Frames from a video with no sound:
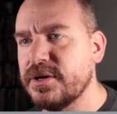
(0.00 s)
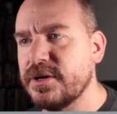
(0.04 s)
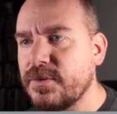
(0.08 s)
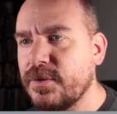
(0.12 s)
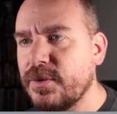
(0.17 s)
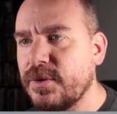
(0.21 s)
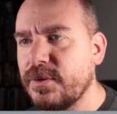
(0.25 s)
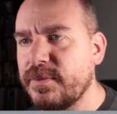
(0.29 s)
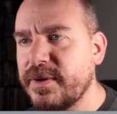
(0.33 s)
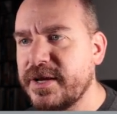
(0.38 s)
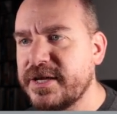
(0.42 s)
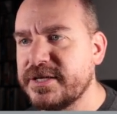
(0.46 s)

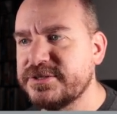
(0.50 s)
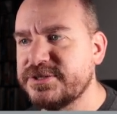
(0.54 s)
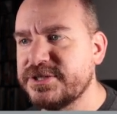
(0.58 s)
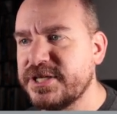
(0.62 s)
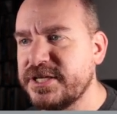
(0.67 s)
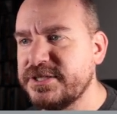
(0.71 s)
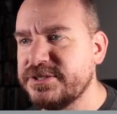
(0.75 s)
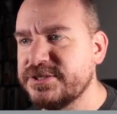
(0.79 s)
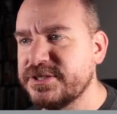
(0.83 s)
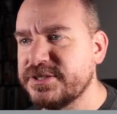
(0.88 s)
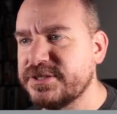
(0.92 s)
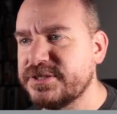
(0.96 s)
Or we could
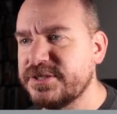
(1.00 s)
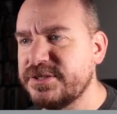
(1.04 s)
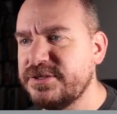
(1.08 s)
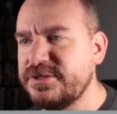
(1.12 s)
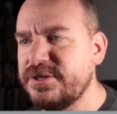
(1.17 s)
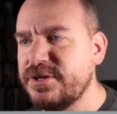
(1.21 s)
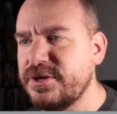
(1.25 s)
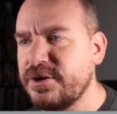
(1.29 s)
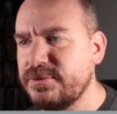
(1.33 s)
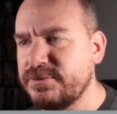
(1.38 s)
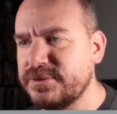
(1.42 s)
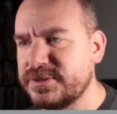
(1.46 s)
change it to
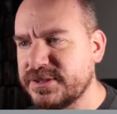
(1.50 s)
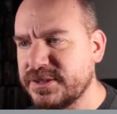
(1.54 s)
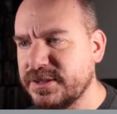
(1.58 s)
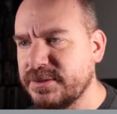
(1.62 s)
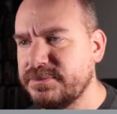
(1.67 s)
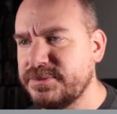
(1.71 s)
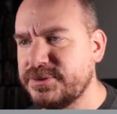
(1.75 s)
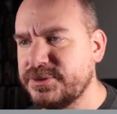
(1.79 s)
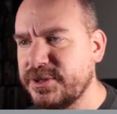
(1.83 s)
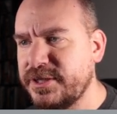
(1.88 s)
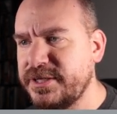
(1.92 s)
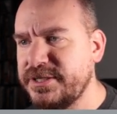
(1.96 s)
no
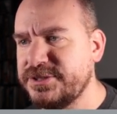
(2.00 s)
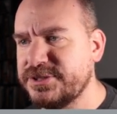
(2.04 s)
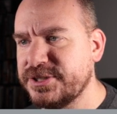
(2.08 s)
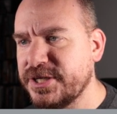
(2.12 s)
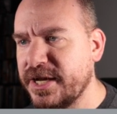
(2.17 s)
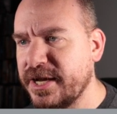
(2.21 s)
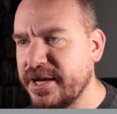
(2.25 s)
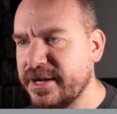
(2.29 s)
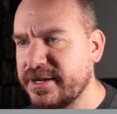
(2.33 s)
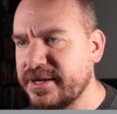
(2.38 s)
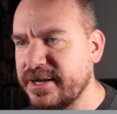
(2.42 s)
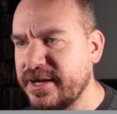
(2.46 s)
subtree
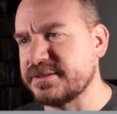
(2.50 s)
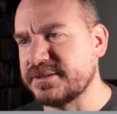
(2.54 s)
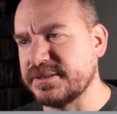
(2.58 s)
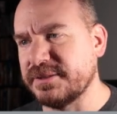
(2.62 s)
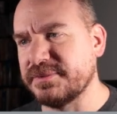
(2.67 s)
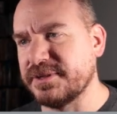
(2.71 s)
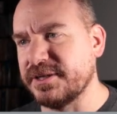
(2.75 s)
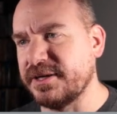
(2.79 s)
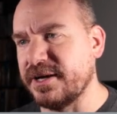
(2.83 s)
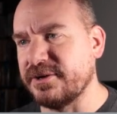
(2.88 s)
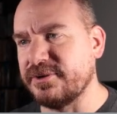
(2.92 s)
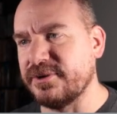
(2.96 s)
check.
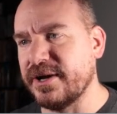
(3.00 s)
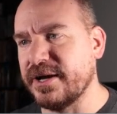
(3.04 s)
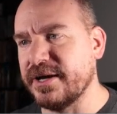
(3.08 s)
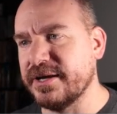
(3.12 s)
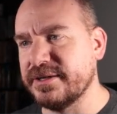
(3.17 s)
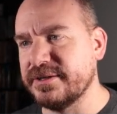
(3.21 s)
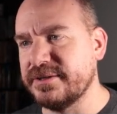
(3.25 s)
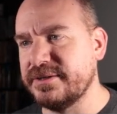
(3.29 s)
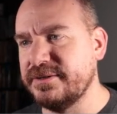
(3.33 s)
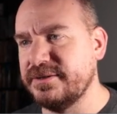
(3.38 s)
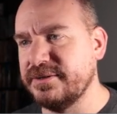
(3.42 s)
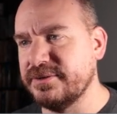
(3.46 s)
Something I
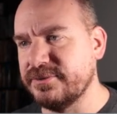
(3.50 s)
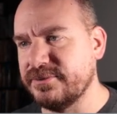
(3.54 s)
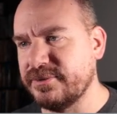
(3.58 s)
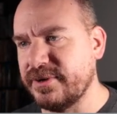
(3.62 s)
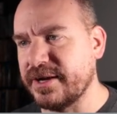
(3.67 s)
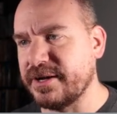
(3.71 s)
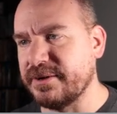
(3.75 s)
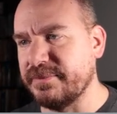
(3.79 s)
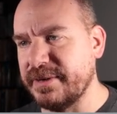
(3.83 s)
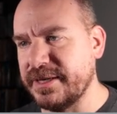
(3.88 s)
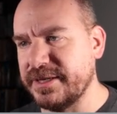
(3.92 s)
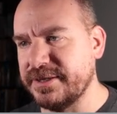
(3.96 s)
read
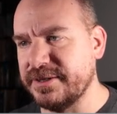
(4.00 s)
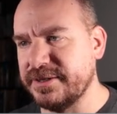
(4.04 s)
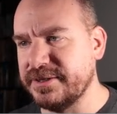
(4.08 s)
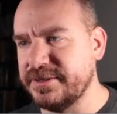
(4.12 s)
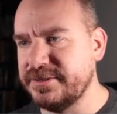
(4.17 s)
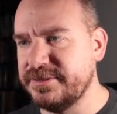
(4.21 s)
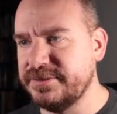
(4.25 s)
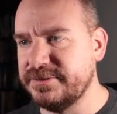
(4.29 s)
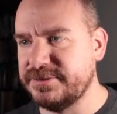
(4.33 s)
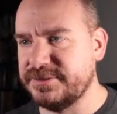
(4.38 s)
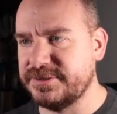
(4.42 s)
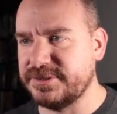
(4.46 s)

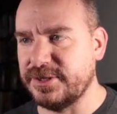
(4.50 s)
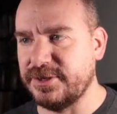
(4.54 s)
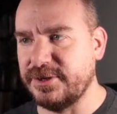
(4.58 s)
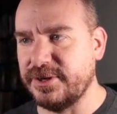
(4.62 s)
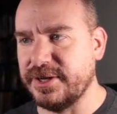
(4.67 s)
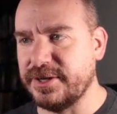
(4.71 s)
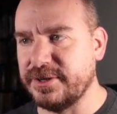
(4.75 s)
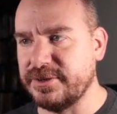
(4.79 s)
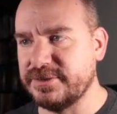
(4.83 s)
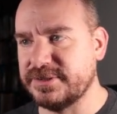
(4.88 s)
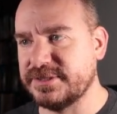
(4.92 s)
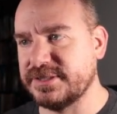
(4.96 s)
recommended
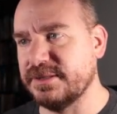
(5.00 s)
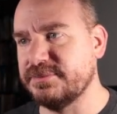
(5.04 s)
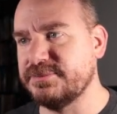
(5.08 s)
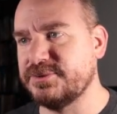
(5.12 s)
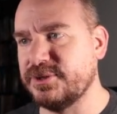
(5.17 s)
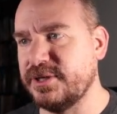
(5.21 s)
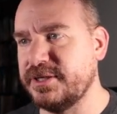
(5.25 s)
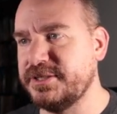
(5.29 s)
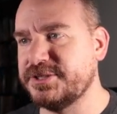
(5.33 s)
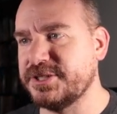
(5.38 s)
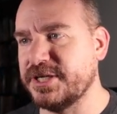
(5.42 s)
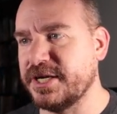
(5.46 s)
turning
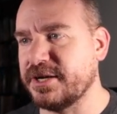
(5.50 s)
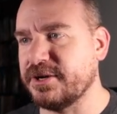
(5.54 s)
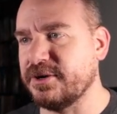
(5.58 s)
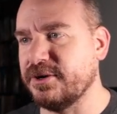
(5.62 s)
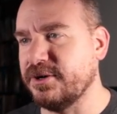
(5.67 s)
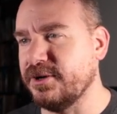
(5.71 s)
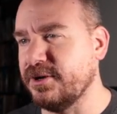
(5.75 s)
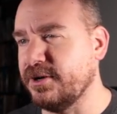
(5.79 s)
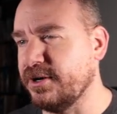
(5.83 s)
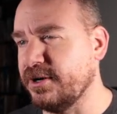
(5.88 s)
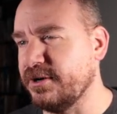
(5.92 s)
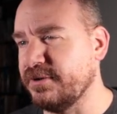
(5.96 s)
subtree check
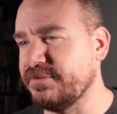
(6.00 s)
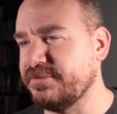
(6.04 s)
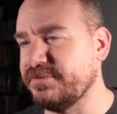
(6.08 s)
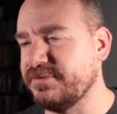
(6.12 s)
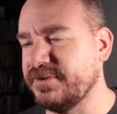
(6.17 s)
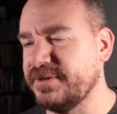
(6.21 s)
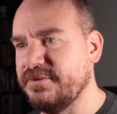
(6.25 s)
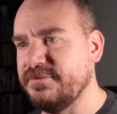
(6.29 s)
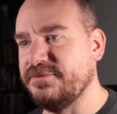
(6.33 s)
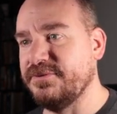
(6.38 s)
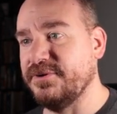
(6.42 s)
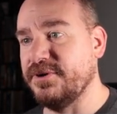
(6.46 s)
off.
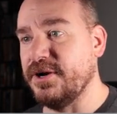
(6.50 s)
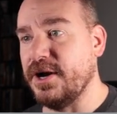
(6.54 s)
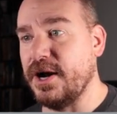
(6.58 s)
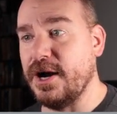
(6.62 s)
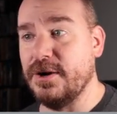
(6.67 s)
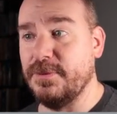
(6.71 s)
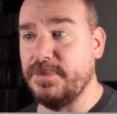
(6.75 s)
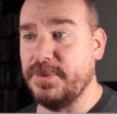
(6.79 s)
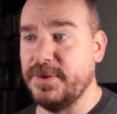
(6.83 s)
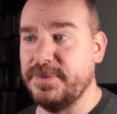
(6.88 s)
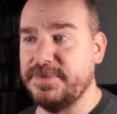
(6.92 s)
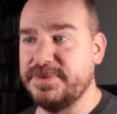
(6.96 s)
For
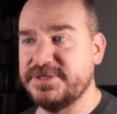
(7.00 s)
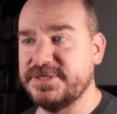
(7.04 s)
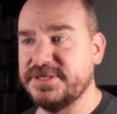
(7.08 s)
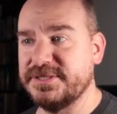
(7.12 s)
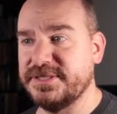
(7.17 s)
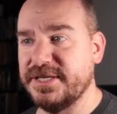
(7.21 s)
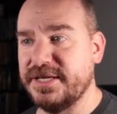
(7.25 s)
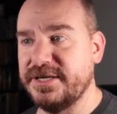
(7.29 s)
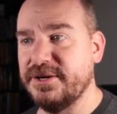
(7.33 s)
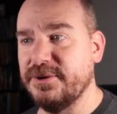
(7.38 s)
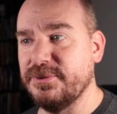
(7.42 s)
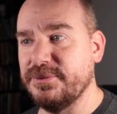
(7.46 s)
our
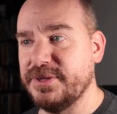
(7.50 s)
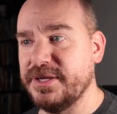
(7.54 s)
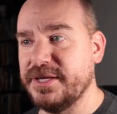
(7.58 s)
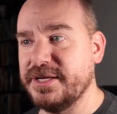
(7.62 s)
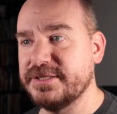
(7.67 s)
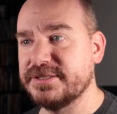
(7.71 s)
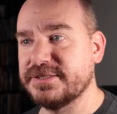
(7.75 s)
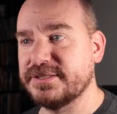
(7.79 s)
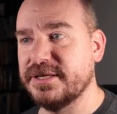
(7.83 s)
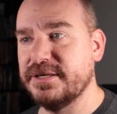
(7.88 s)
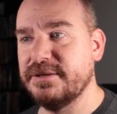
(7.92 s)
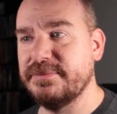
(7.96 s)
purposes, I don't think
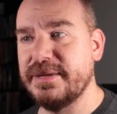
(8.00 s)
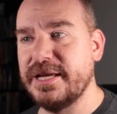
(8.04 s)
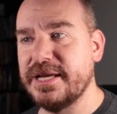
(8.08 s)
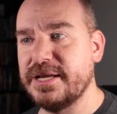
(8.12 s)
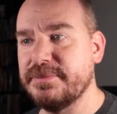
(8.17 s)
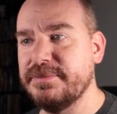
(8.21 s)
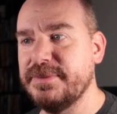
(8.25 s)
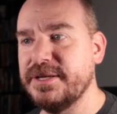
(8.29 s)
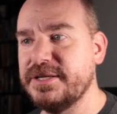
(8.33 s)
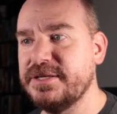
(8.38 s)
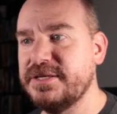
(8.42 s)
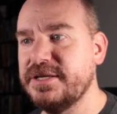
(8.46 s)
it's going to make
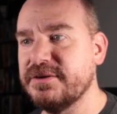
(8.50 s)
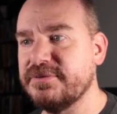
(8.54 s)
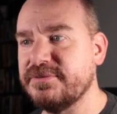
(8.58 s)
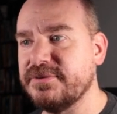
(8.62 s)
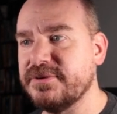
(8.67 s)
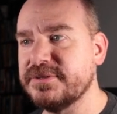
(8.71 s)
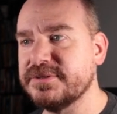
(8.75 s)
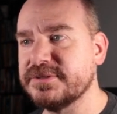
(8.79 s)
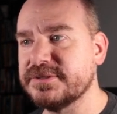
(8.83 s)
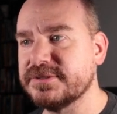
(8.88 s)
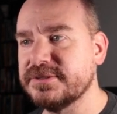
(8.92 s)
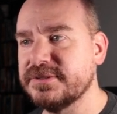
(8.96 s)
a big
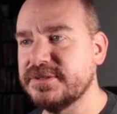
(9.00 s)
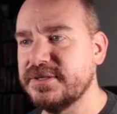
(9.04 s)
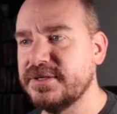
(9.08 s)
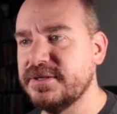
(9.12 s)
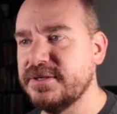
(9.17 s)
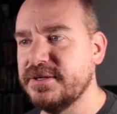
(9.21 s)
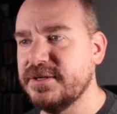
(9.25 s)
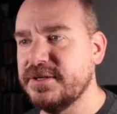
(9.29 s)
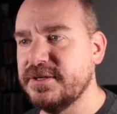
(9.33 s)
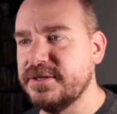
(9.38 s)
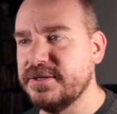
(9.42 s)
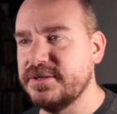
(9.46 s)
difference.
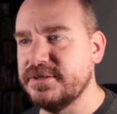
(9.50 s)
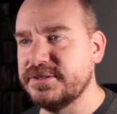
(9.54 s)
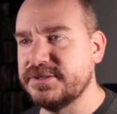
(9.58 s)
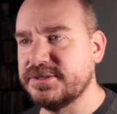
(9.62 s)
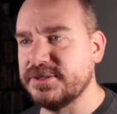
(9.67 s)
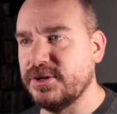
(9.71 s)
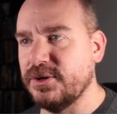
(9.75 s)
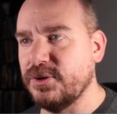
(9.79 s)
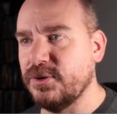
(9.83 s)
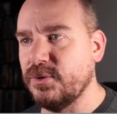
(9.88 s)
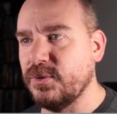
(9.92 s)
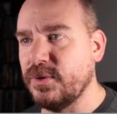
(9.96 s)

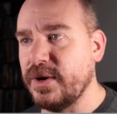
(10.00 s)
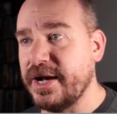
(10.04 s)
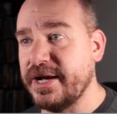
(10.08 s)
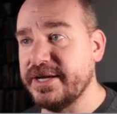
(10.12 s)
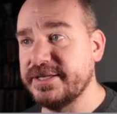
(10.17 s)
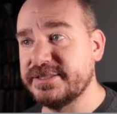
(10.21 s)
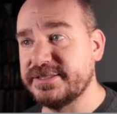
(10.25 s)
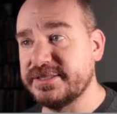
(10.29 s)
So I